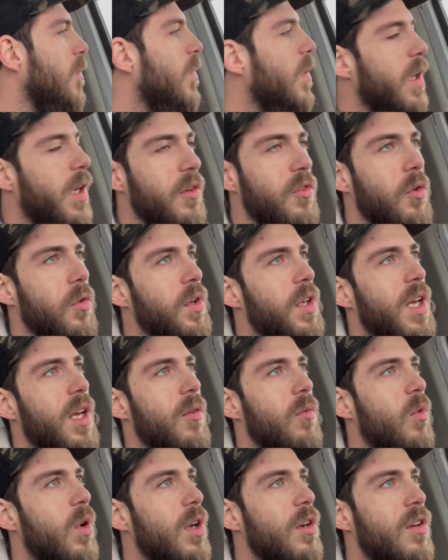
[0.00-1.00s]
He's only
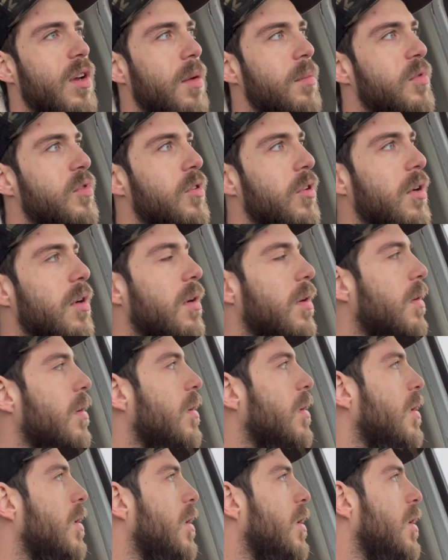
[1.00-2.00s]
getting one dumpster.
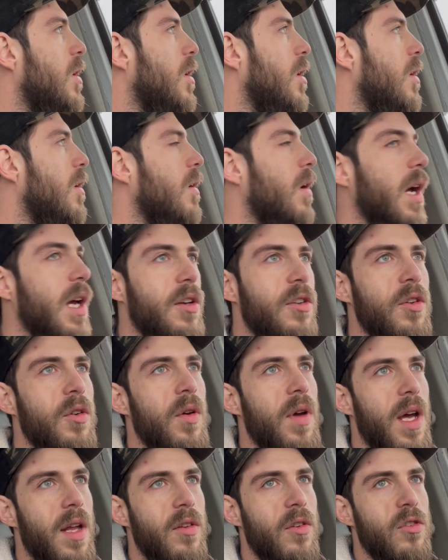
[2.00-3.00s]

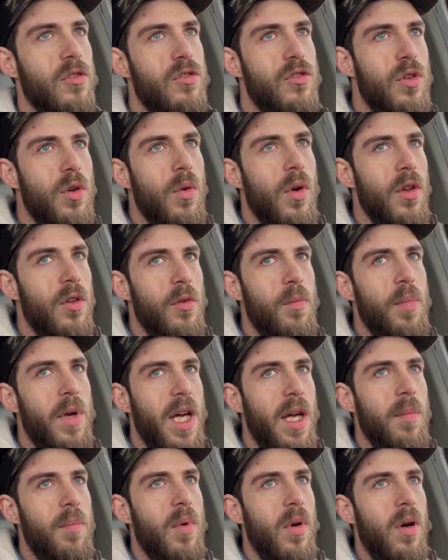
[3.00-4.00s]
There's two other
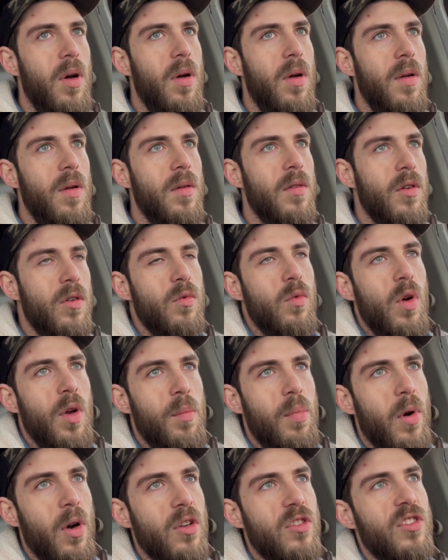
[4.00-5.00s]
people. There's
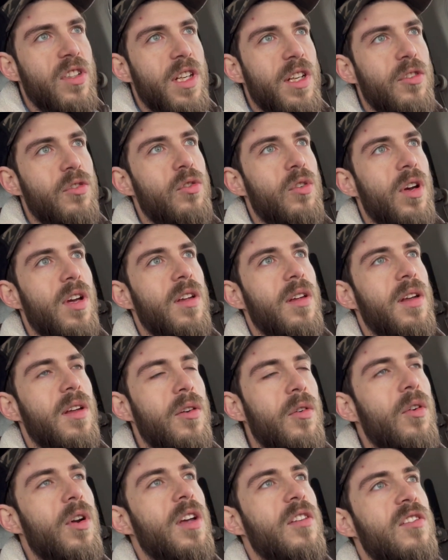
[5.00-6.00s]
one person
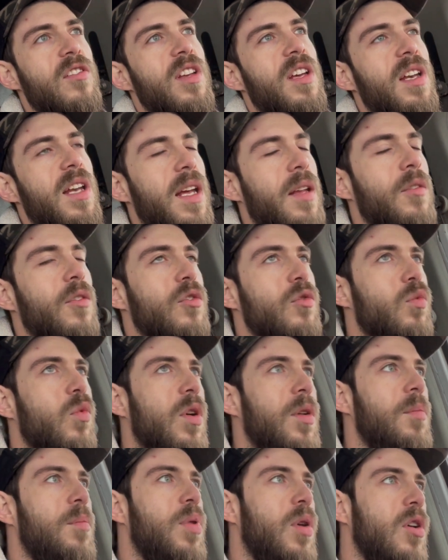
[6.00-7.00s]
interested, and there's
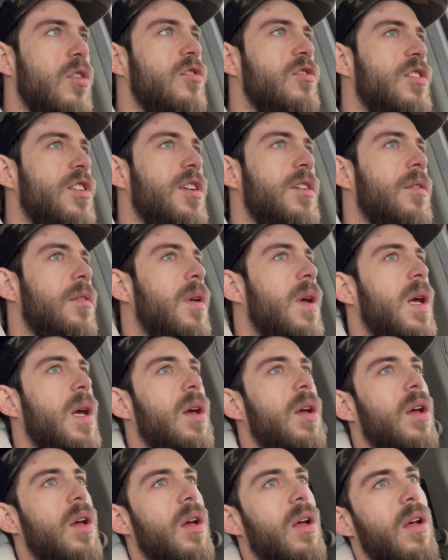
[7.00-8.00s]
one person
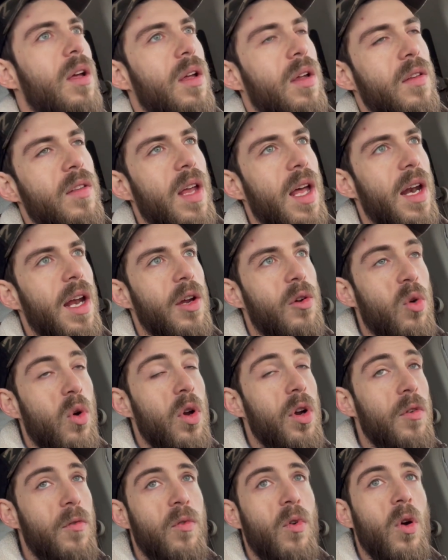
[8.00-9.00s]
that I
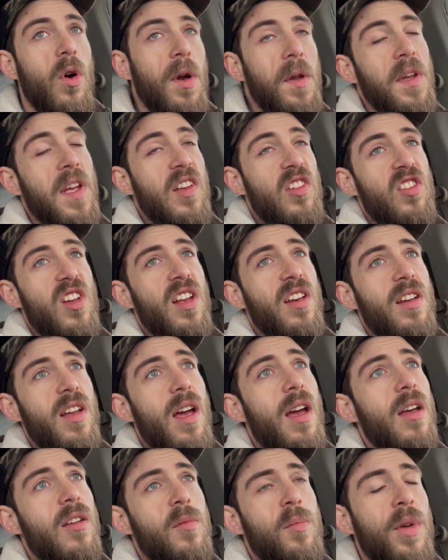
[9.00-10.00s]
quoted for, and they said
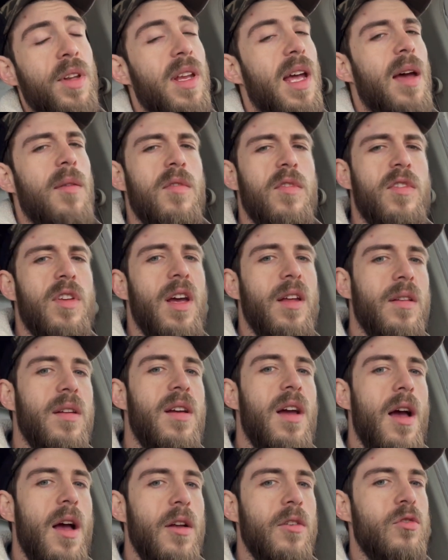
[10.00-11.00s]
yes, but they haven't signed the
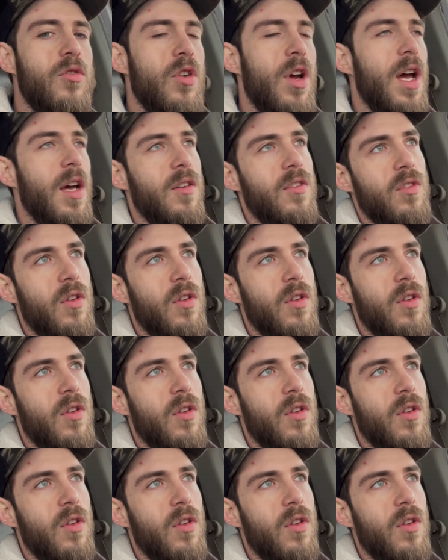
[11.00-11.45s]
contract.